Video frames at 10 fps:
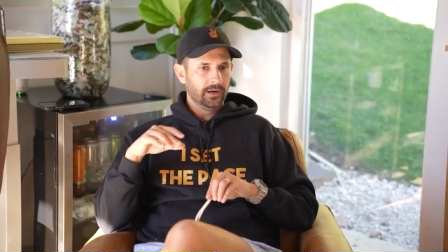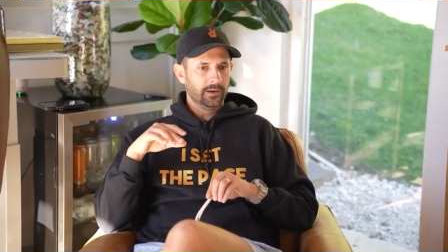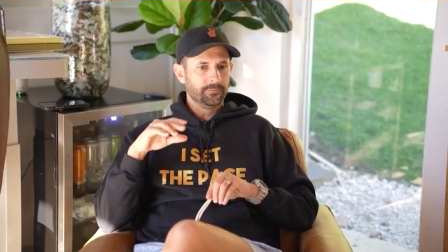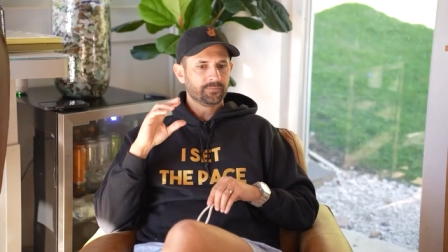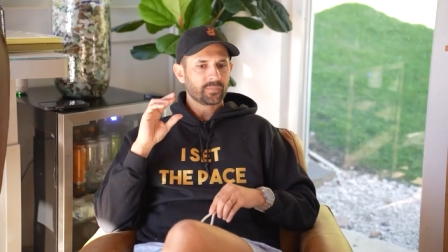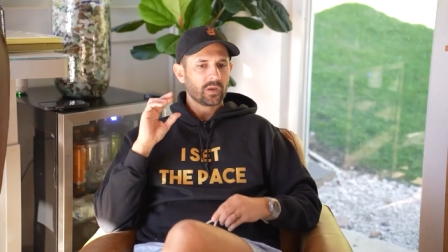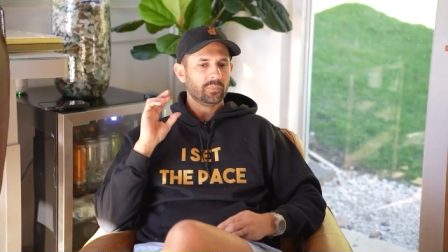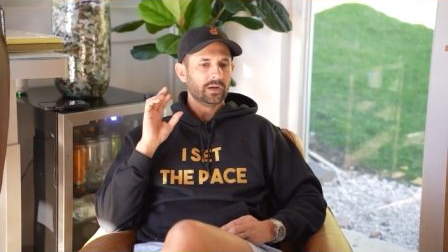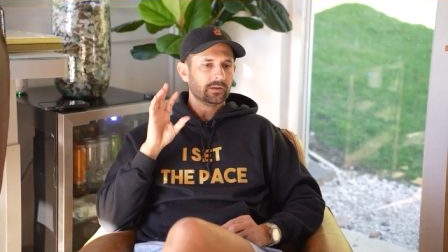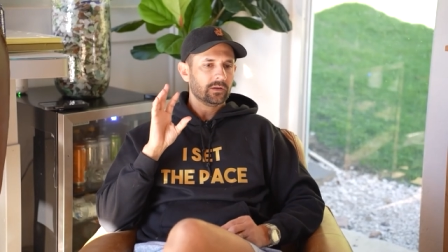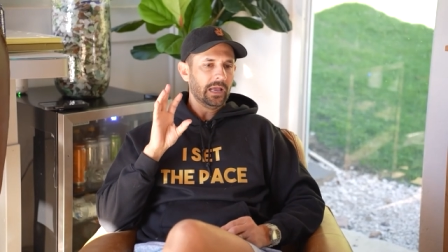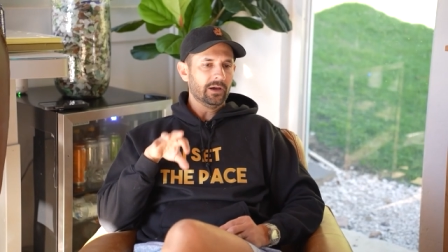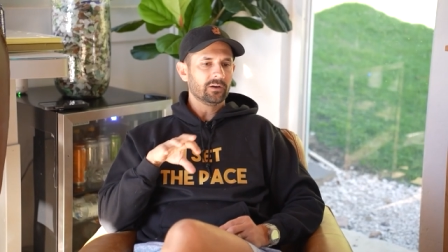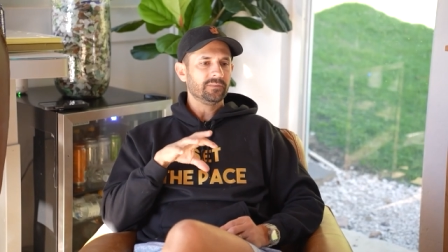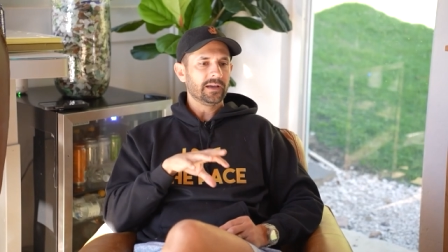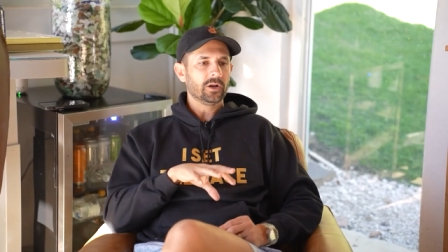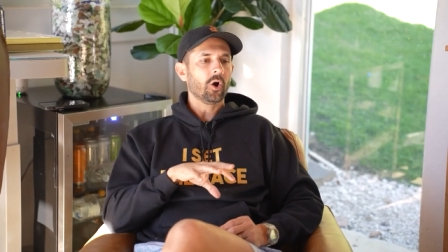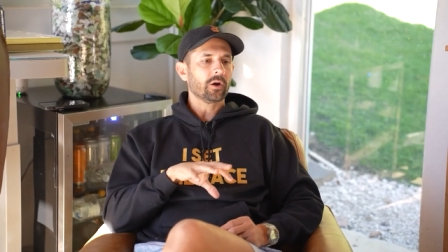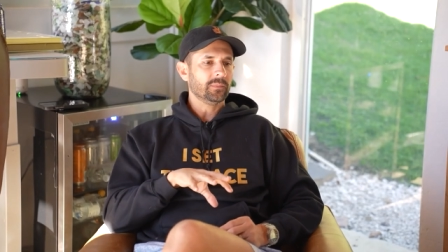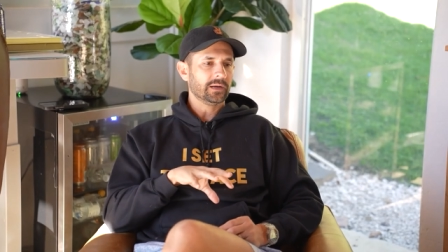Um, but how to find
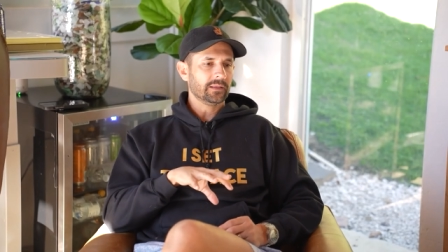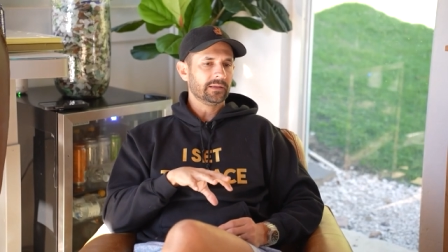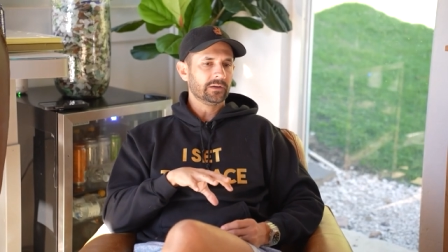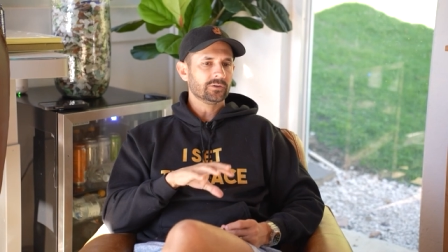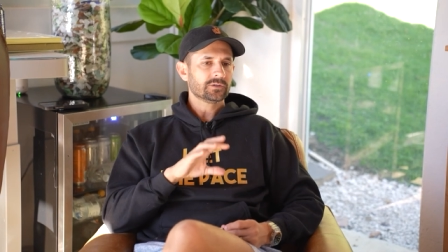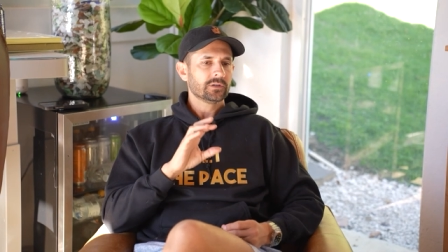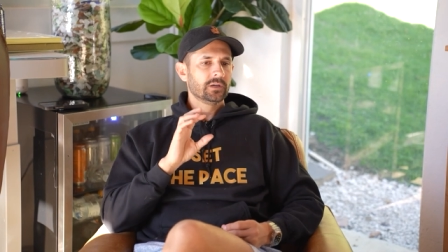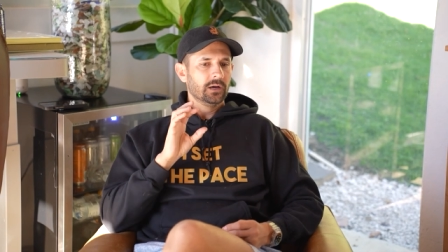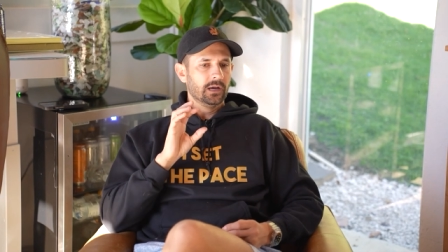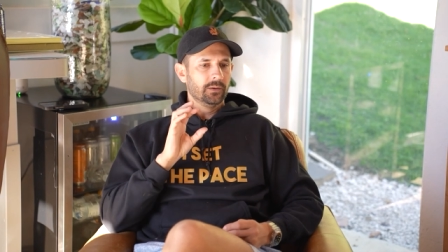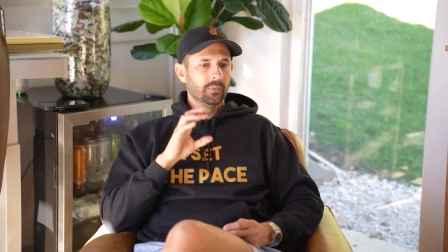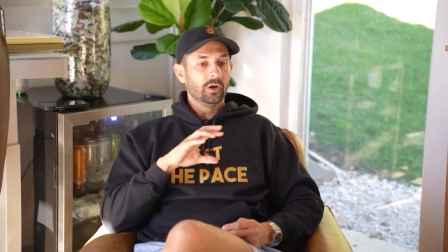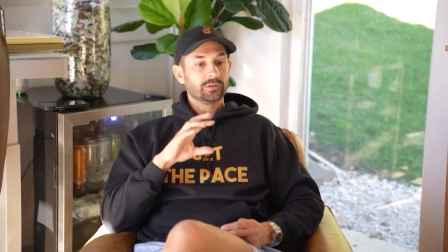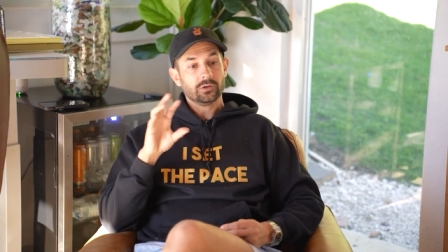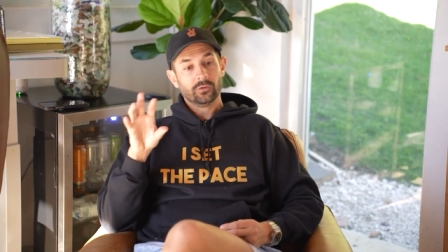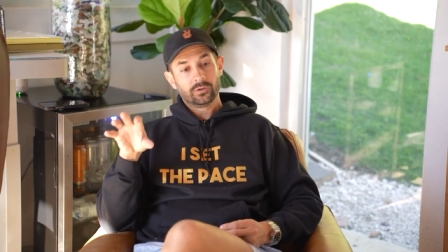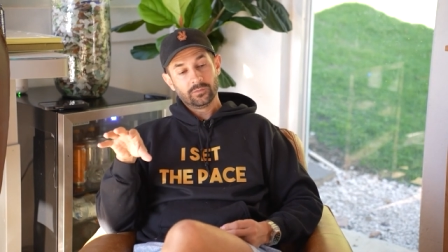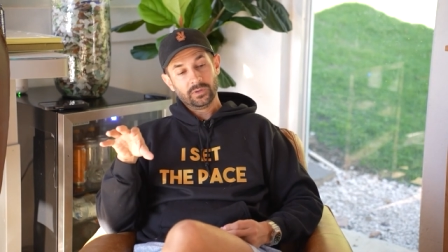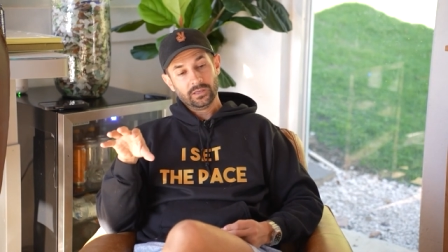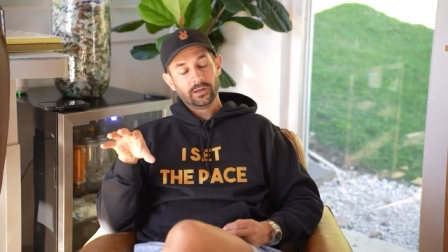hard money lenders um, also
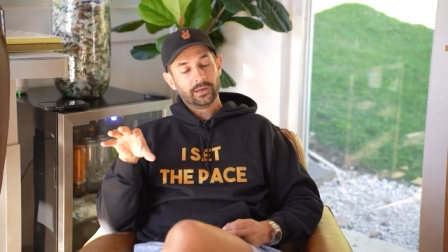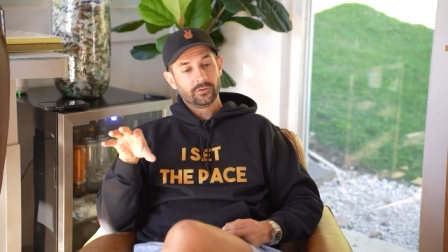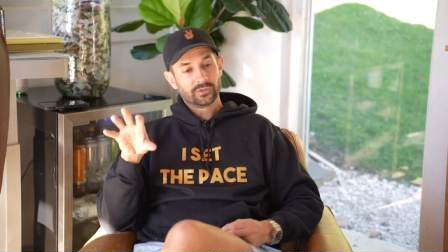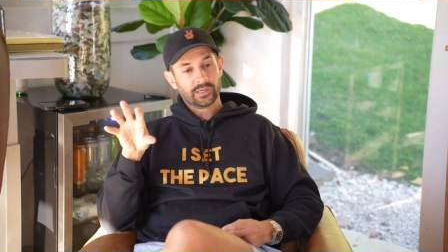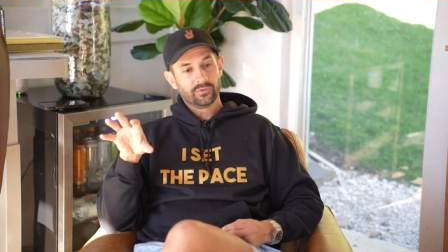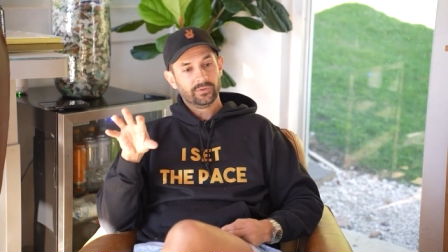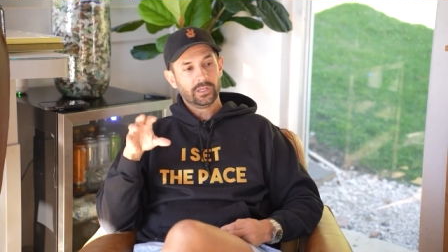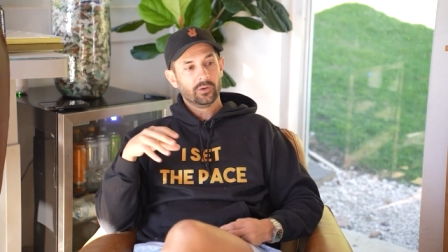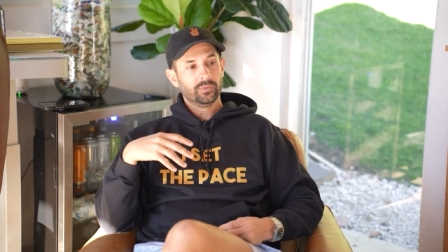could be another separate video.